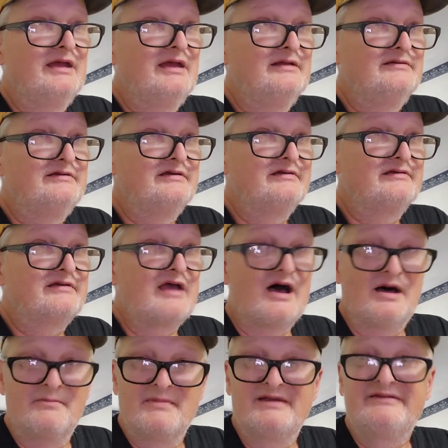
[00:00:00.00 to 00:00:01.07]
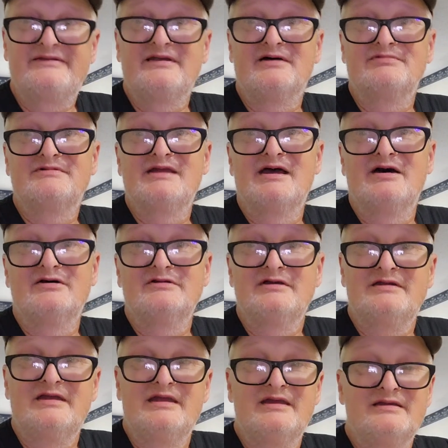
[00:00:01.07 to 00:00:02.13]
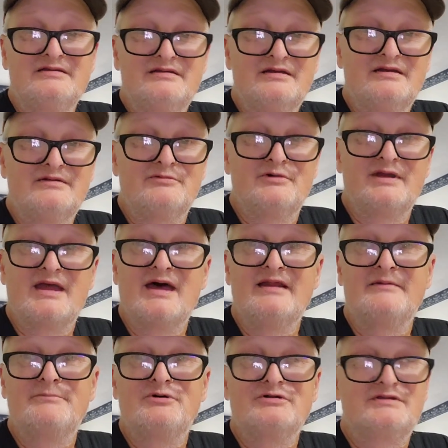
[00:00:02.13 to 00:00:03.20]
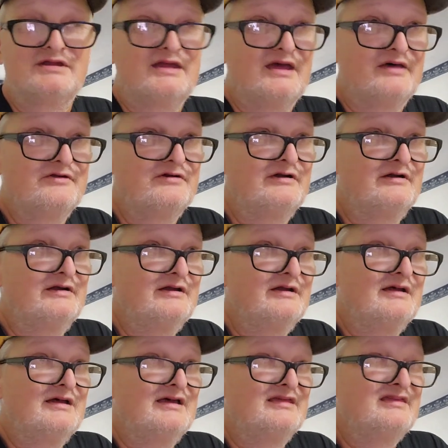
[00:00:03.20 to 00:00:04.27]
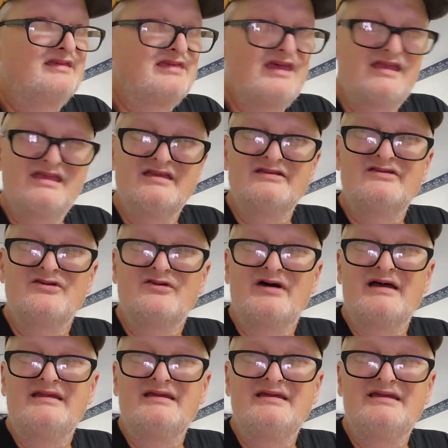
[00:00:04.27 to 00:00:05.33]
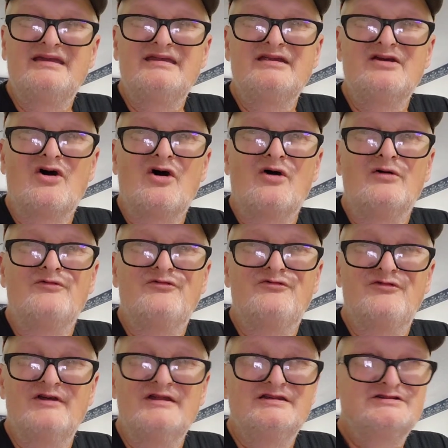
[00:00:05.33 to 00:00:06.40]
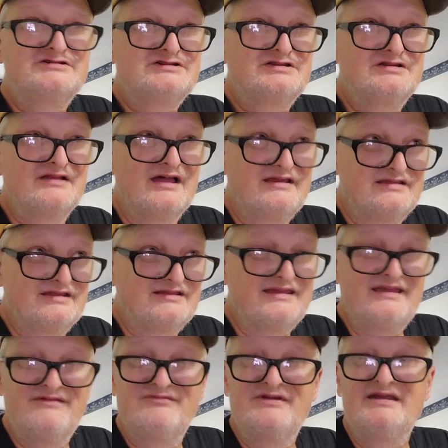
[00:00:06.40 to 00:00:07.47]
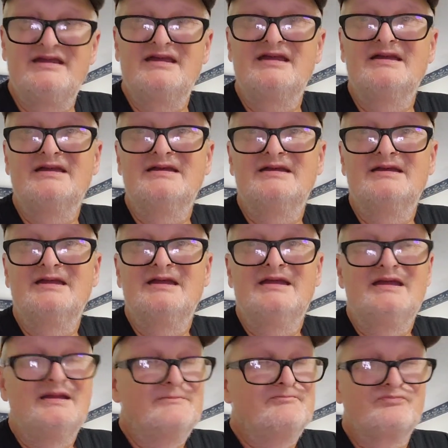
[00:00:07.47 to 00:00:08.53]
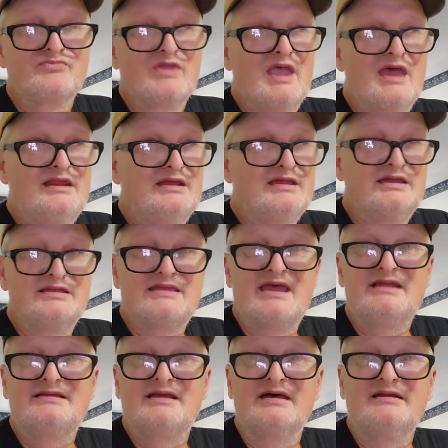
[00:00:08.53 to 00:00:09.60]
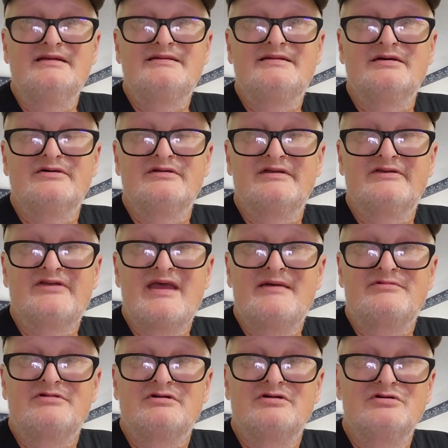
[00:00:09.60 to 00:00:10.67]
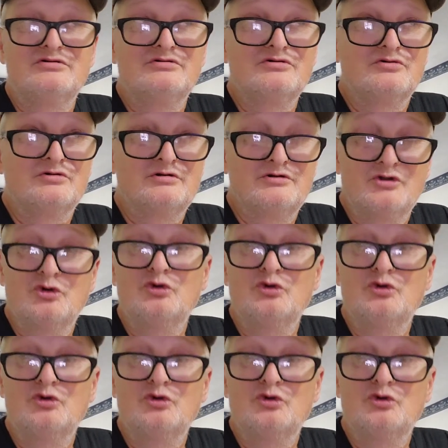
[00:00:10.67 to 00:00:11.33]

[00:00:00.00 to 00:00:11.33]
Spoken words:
and just calmed myself down, and we got it put together. The thing is, though, I didn't get it all finished like the TV. I didn't get that done until this afternoon, or